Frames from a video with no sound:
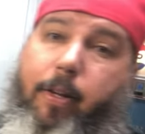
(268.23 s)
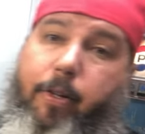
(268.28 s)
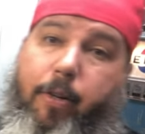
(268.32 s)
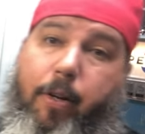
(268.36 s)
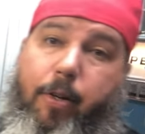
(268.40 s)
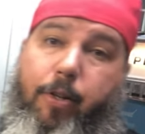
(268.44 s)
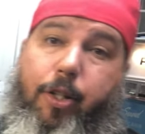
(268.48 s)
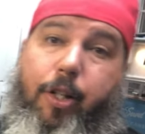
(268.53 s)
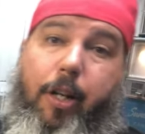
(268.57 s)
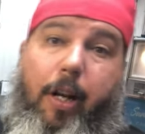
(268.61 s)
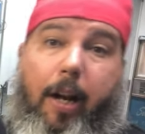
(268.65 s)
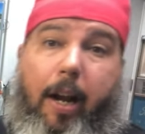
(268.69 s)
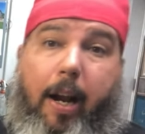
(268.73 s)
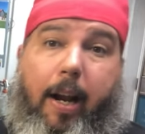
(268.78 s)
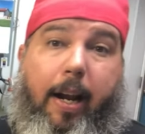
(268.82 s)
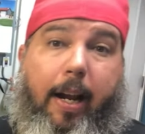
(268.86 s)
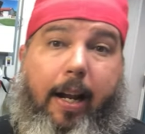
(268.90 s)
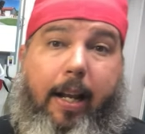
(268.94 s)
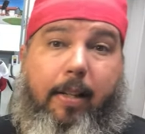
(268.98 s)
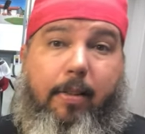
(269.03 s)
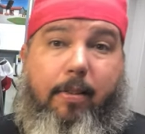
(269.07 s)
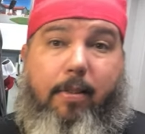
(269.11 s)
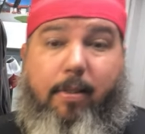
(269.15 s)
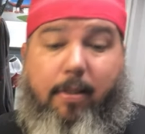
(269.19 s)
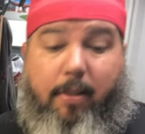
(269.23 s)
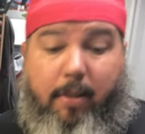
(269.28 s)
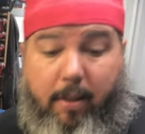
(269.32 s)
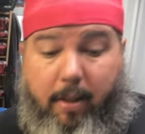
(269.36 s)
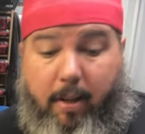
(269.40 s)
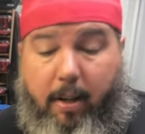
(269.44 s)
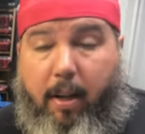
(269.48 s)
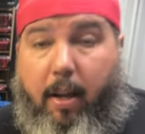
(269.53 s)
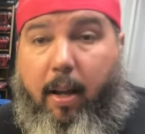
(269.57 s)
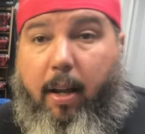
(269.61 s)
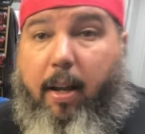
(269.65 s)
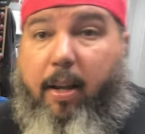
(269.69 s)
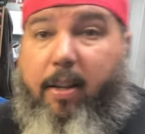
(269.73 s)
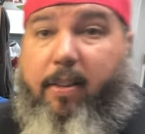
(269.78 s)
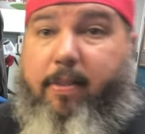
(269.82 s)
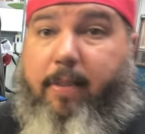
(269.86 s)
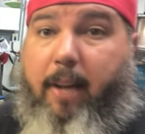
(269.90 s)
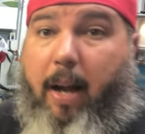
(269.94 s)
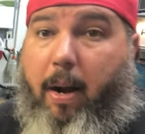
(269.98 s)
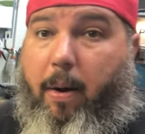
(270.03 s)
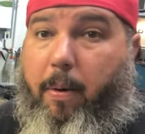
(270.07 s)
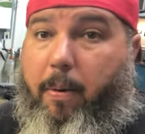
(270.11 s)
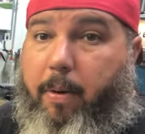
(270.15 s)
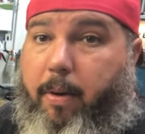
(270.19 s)
intro shenanigans.
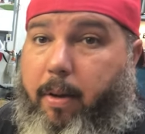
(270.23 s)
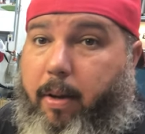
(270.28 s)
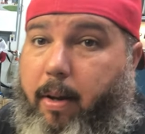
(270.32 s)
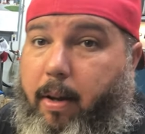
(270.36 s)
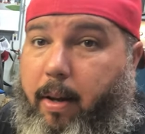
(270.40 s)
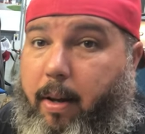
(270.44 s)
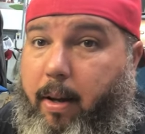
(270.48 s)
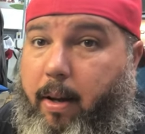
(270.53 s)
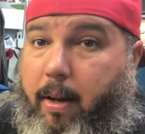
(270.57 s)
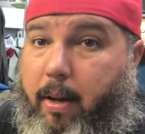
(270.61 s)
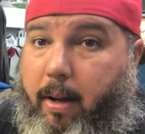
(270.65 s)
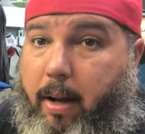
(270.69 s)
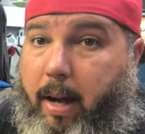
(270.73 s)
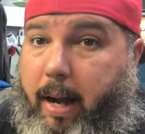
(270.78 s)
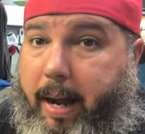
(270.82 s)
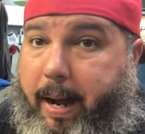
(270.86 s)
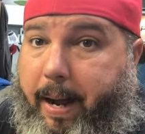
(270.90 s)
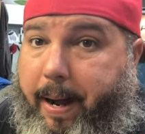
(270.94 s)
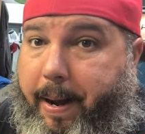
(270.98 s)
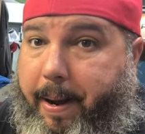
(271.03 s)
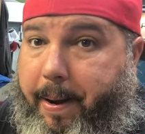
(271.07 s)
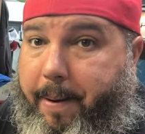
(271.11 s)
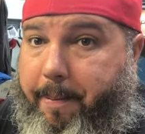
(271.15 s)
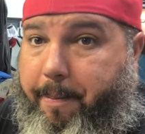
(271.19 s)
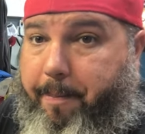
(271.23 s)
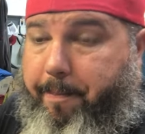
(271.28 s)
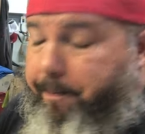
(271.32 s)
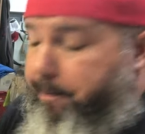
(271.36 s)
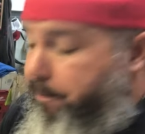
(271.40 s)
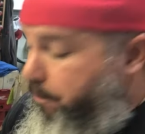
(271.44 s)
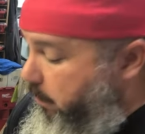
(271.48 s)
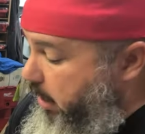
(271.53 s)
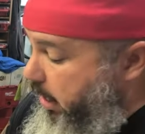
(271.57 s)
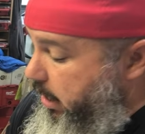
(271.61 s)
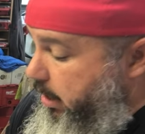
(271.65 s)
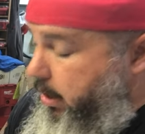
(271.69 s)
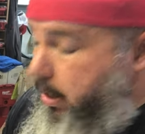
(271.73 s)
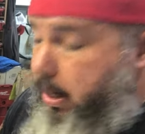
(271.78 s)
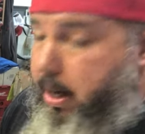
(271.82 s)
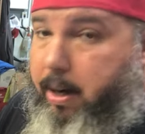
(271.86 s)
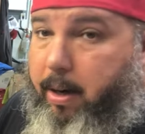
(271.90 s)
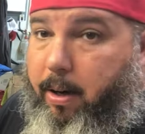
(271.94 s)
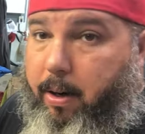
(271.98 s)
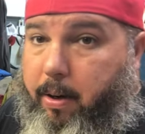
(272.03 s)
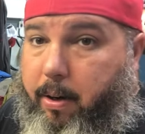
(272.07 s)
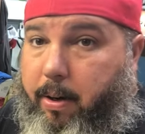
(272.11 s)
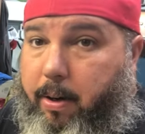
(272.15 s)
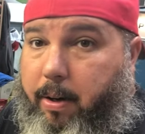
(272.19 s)
So, uh, this
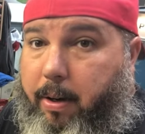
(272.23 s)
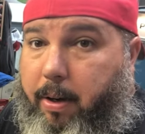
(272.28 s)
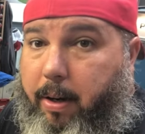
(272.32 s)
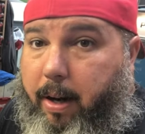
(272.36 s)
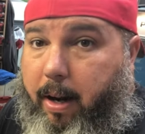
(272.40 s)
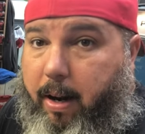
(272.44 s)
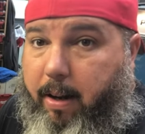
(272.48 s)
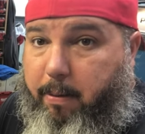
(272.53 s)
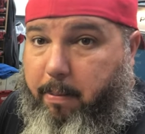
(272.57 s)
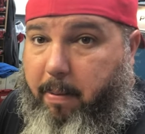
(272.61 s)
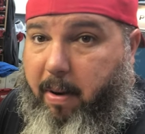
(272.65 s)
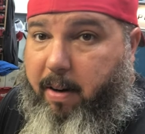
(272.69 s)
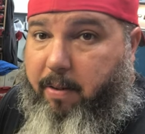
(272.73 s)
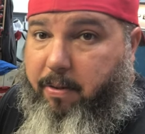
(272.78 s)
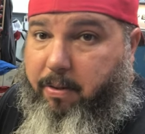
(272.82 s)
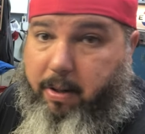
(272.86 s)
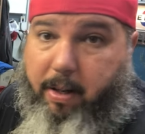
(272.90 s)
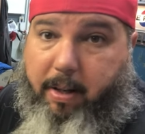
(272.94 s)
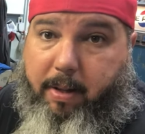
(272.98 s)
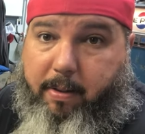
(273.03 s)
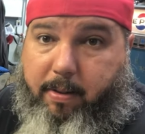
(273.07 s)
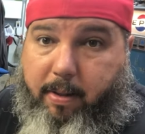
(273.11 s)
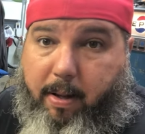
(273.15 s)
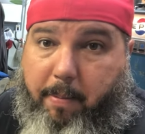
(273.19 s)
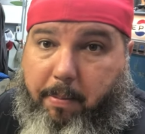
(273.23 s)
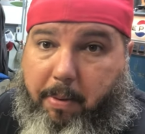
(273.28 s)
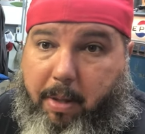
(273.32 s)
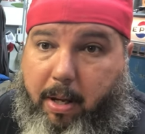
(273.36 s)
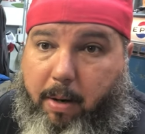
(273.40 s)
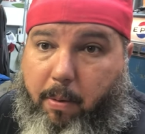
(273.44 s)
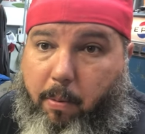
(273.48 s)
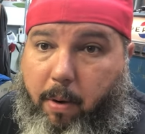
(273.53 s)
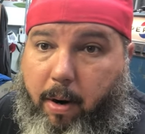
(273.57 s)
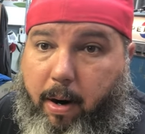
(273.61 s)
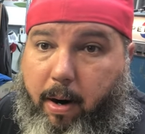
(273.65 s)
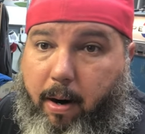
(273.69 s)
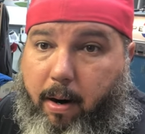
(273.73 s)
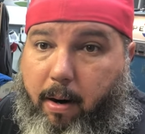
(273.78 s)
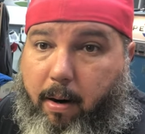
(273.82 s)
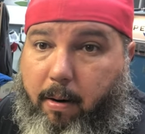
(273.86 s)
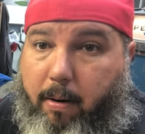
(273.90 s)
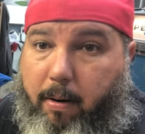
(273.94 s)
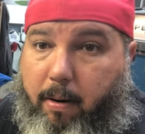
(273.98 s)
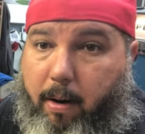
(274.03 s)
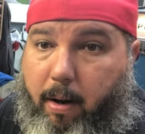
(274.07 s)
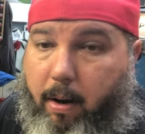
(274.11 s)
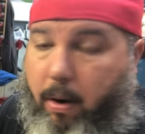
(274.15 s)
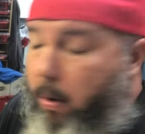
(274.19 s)
year you guys might have seen something
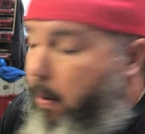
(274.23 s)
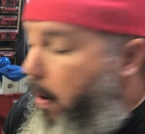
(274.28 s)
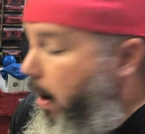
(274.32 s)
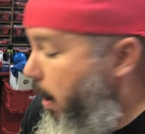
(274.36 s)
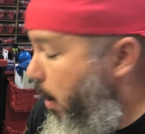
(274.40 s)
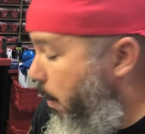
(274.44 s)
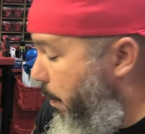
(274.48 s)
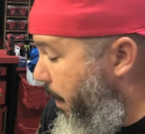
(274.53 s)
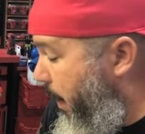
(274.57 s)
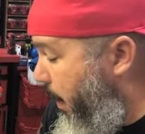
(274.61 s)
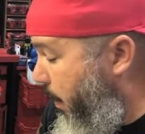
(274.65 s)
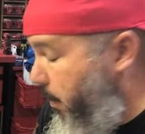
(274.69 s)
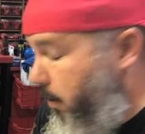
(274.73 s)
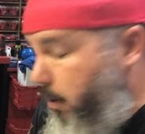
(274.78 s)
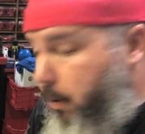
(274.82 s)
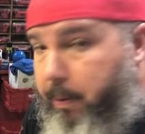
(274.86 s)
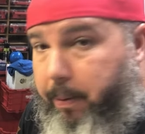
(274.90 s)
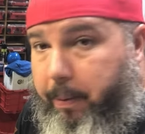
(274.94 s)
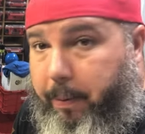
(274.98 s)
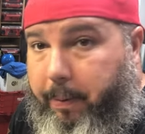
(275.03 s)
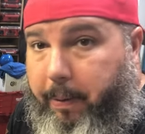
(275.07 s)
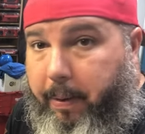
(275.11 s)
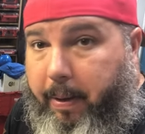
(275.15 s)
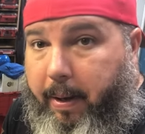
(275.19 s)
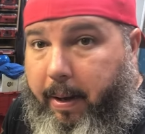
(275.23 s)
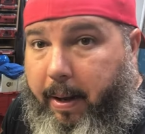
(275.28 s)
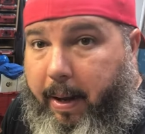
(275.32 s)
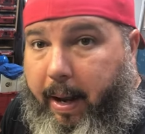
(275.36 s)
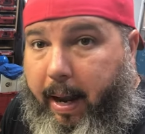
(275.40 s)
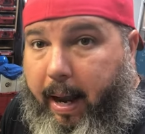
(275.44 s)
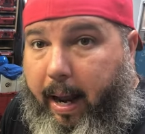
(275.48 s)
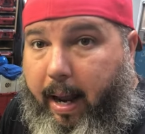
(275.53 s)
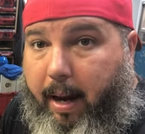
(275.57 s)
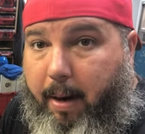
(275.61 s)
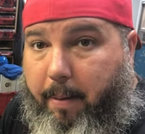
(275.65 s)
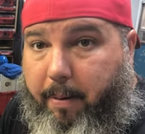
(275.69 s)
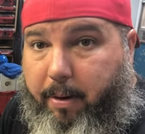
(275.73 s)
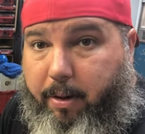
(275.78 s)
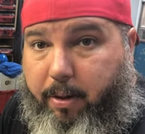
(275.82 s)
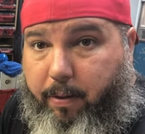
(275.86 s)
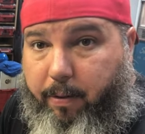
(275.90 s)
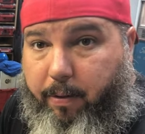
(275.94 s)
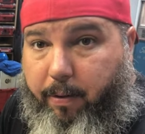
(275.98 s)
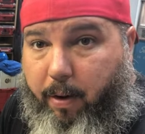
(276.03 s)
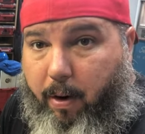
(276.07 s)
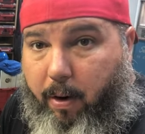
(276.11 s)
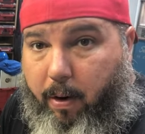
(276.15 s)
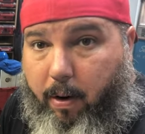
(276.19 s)
where Ohio Power Tool and a bunch
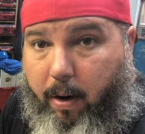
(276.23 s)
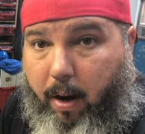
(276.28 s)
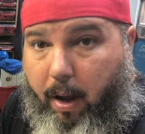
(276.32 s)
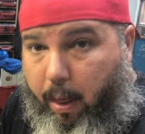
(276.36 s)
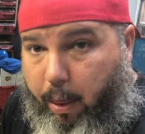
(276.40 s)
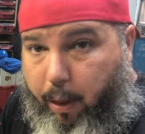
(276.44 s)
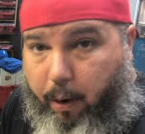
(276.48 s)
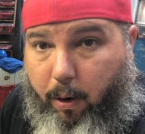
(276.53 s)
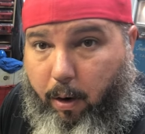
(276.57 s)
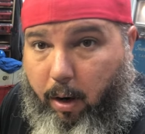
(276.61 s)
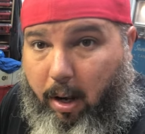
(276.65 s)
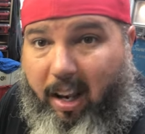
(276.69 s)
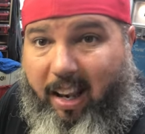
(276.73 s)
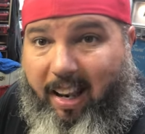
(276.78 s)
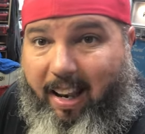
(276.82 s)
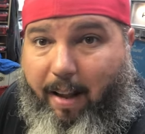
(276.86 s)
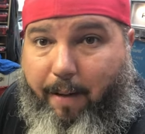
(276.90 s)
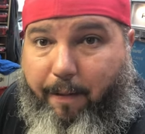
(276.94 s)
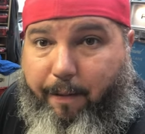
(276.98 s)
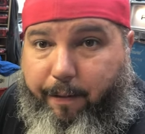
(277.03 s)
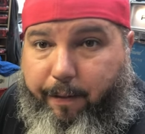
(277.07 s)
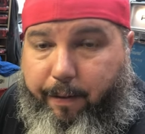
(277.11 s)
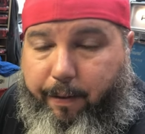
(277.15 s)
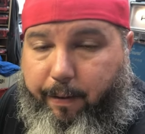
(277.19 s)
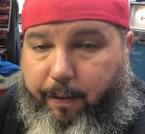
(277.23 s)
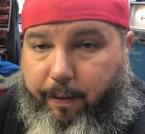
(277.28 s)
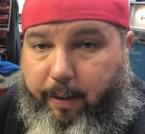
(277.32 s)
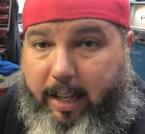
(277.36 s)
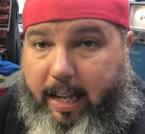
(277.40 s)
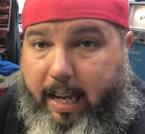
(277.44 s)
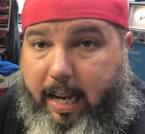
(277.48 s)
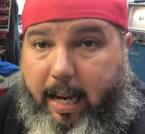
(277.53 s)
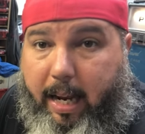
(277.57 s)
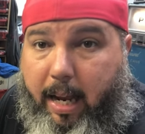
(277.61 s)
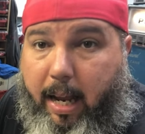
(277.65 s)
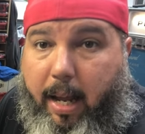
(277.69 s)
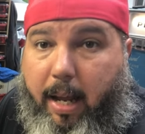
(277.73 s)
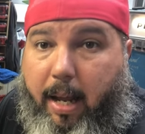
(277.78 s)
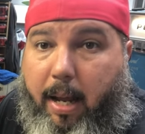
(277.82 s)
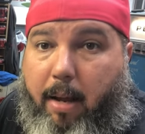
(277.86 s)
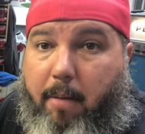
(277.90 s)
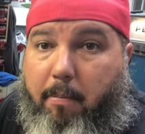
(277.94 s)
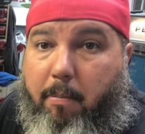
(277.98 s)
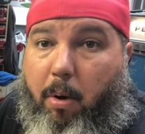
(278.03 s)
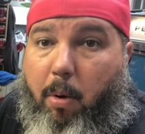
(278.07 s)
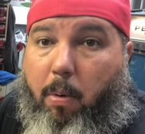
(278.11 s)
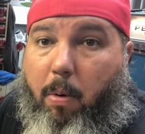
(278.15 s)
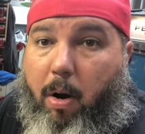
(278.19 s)
of our other lovely
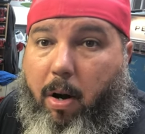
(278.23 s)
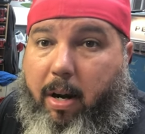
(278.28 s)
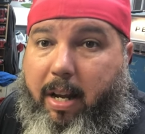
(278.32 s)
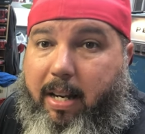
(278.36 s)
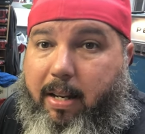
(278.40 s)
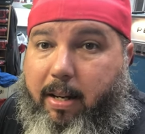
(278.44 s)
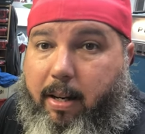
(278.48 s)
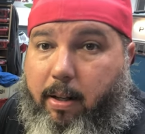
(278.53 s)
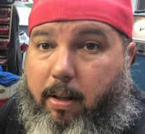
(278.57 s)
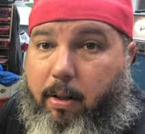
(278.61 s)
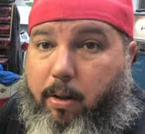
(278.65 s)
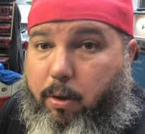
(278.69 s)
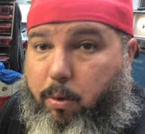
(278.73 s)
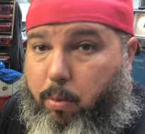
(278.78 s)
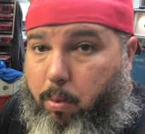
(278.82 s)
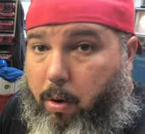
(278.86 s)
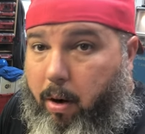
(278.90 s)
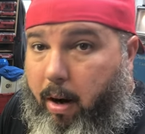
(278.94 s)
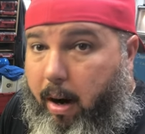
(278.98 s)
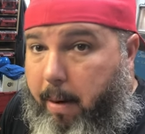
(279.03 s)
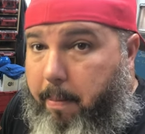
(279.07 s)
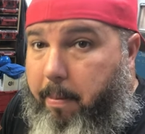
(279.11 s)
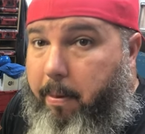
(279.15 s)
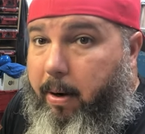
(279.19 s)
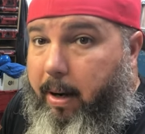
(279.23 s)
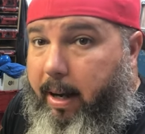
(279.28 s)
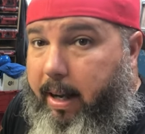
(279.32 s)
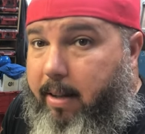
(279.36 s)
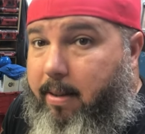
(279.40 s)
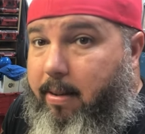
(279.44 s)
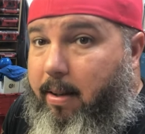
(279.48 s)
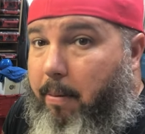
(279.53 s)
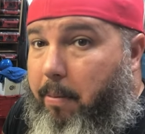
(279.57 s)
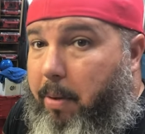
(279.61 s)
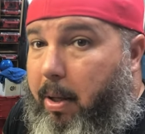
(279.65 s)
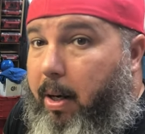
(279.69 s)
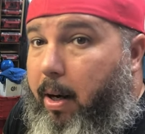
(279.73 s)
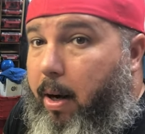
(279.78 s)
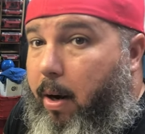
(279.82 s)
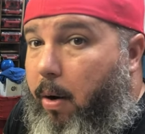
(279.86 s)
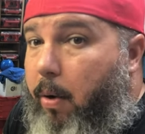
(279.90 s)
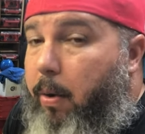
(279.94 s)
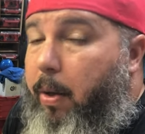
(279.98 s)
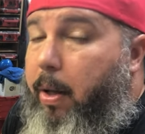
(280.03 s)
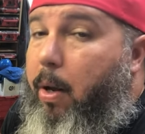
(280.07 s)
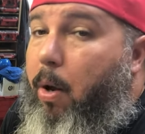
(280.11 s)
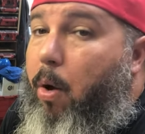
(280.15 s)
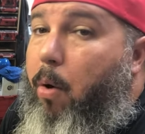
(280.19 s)
Milwaukee dealers were able to get something that
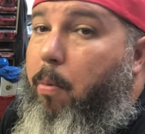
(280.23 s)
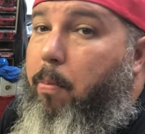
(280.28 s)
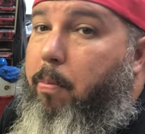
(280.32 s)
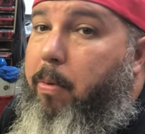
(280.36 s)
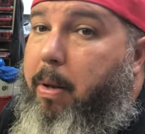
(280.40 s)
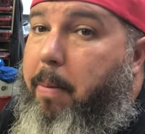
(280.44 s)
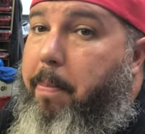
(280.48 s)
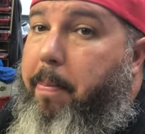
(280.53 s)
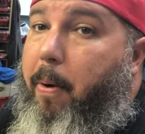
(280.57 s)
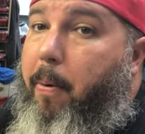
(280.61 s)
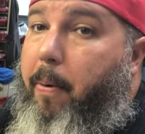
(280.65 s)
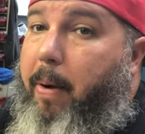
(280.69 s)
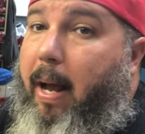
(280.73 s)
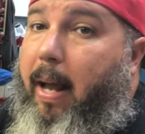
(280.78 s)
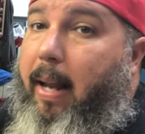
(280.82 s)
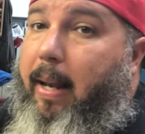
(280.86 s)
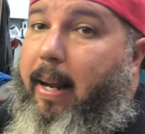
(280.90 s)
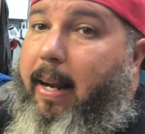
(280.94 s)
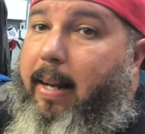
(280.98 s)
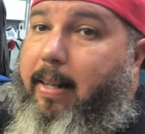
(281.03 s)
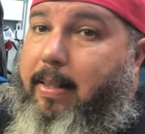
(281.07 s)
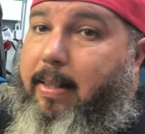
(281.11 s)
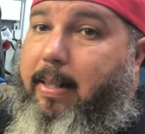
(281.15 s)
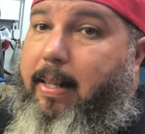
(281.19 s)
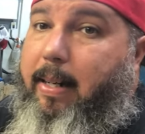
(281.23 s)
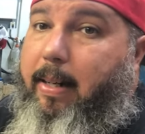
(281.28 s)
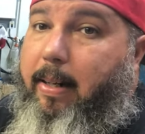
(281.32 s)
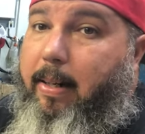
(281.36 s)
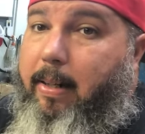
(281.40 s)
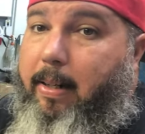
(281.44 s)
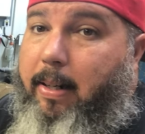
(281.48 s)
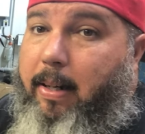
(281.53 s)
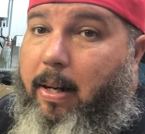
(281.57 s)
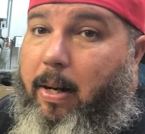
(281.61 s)
only Home Depot got last year.